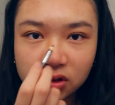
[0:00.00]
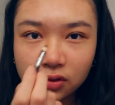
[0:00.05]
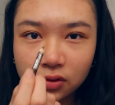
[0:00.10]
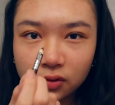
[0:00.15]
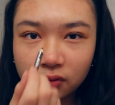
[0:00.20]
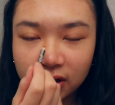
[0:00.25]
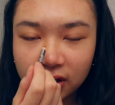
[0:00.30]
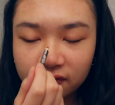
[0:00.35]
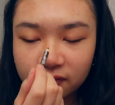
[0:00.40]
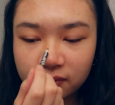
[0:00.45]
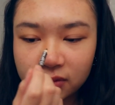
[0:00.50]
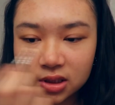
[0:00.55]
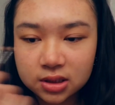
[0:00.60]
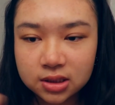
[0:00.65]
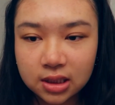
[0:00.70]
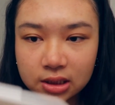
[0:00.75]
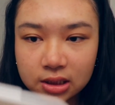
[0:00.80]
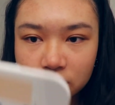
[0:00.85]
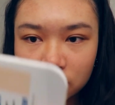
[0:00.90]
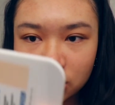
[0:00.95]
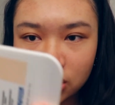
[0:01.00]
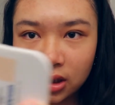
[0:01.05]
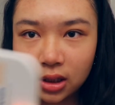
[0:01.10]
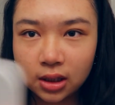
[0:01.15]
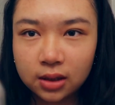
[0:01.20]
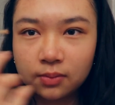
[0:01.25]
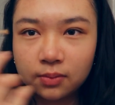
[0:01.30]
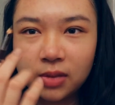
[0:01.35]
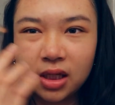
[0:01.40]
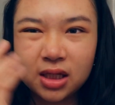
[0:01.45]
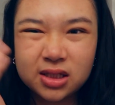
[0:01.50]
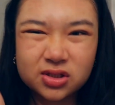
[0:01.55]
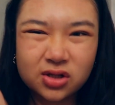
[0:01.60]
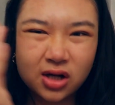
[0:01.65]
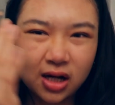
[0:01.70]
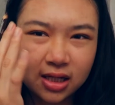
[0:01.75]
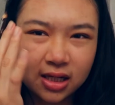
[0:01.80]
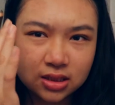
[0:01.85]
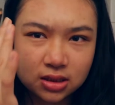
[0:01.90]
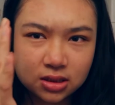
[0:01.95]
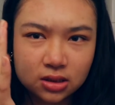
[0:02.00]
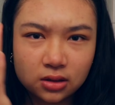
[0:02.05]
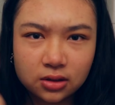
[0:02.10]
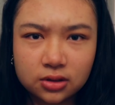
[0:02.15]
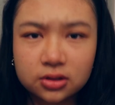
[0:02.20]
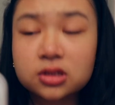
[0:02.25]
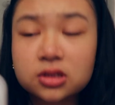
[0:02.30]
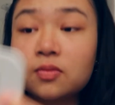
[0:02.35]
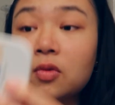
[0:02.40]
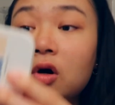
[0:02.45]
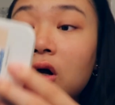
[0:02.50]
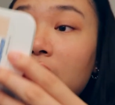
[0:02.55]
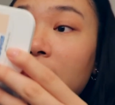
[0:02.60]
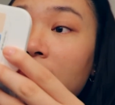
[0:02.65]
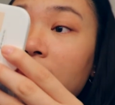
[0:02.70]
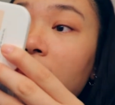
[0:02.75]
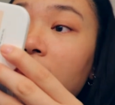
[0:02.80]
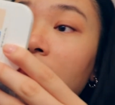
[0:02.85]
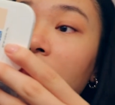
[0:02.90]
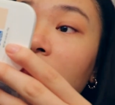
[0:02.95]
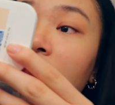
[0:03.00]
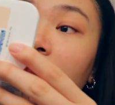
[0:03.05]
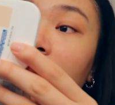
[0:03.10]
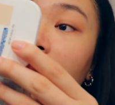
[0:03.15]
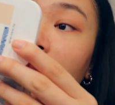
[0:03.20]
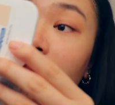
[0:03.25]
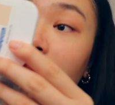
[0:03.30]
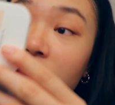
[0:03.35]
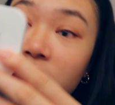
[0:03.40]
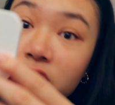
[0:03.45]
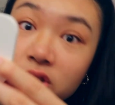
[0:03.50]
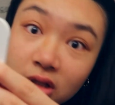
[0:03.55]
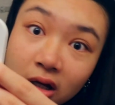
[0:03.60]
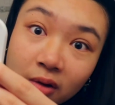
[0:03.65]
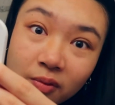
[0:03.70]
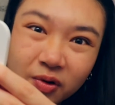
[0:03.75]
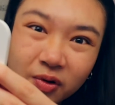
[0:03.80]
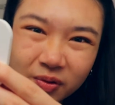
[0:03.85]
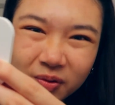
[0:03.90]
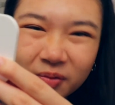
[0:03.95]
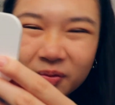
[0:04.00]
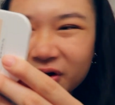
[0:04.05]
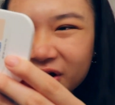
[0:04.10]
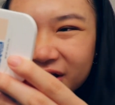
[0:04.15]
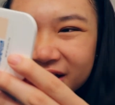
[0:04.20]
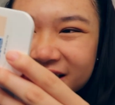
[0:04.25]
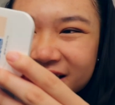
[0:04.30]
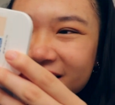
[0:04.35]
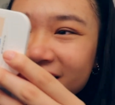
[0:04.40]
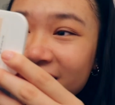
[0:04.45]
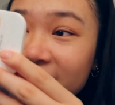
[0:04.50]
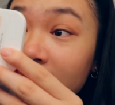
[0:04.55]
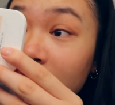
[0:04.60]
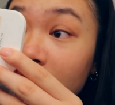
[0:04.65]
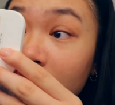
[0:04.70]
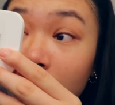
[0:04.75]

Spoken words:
when you go right from the center, it makes your eyes look smaller, which is not what we want.